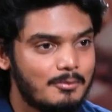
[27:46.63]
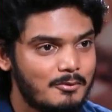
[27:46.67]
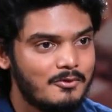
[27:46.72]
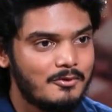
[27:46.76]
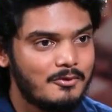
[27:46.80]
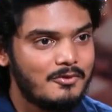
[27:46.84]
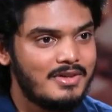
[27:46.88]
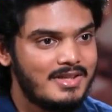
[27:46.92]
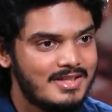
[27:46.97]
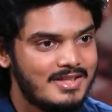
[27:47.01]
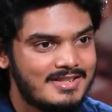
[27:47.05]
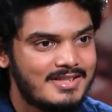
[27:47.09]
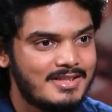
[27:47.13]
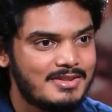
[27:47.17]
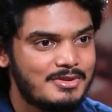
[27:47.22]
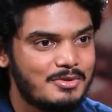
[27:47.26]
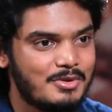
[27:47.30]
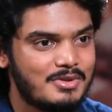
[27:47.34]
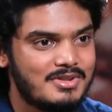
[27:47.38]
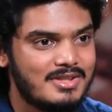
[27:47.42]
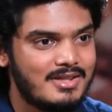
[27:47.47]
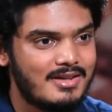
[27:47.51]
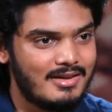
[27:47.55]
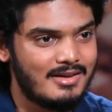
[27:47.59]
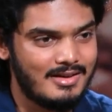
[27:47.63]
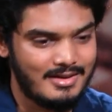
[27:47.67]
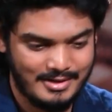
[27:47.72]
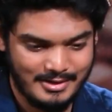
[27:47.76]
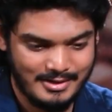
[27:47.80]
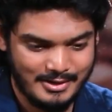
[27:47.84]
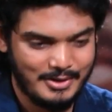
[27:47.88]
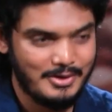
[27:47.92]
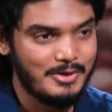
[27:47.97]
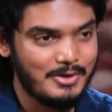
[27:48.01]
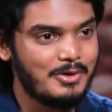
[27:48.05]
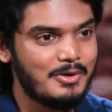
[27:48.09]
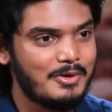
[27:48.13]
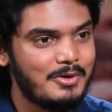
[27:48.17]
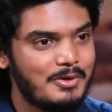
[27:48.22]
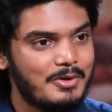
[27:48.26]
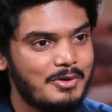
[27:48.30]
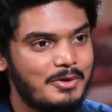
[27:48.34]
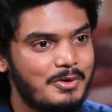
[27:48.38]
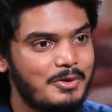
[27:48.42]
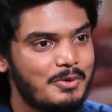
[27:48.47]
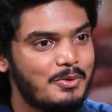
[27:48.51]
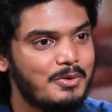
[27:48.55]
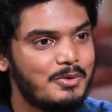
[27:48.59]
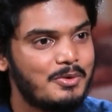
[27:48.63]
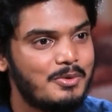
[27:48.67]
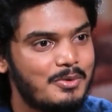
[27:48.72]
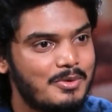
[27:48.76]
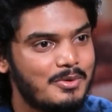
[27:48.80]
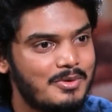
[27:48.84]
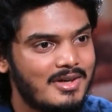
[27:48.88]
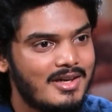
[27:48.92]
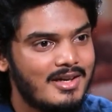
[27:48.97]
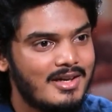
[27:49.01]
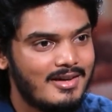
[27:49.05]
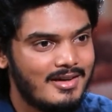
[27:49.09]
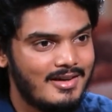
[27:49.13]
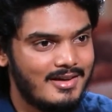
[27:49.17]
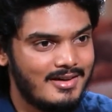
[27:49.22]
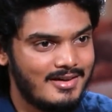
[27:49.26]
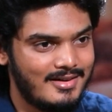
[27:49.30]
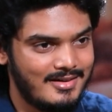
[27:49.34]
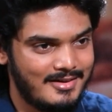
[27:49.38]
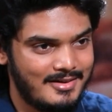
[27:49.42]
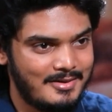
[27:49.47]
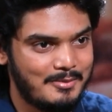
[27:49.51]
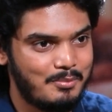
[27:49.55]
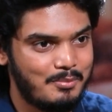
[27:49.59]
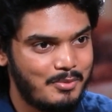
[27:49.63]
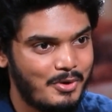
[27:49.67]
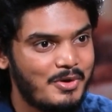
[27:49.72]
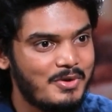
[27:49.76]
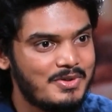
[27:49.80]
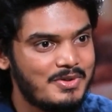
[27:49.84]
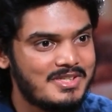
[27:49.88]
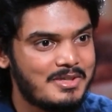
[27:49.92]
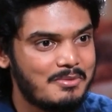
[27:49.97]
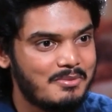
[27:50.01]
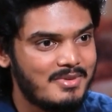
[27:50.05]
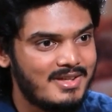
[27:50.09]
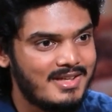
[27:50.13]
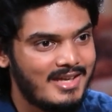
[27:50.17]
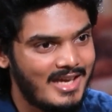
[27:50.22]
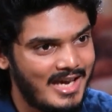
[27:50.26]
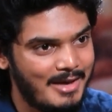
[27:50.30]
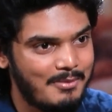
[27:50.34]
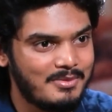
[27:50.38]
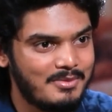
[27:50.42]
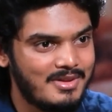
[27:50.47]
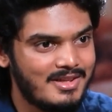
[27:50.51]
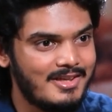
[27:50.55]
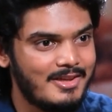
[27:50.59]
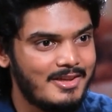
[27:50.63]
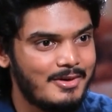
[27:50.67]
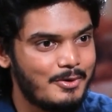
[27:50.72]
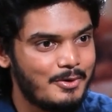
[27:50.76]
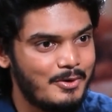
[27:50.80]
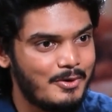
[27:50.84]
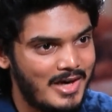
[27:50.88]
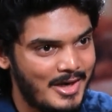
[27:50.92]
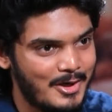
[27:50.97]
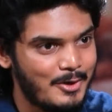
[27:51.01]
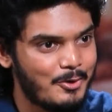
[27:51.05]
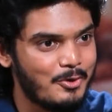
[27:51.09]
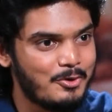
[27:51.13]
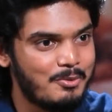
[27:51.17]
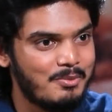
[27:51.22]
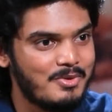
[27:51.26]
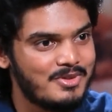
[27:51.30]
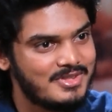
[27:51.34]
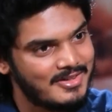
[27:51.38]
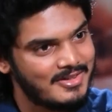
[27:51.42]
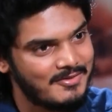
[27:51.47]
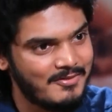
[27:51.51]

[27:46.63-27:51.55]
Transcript: We discussed, sir. You producing me, I'm the hero, Anirudh Music.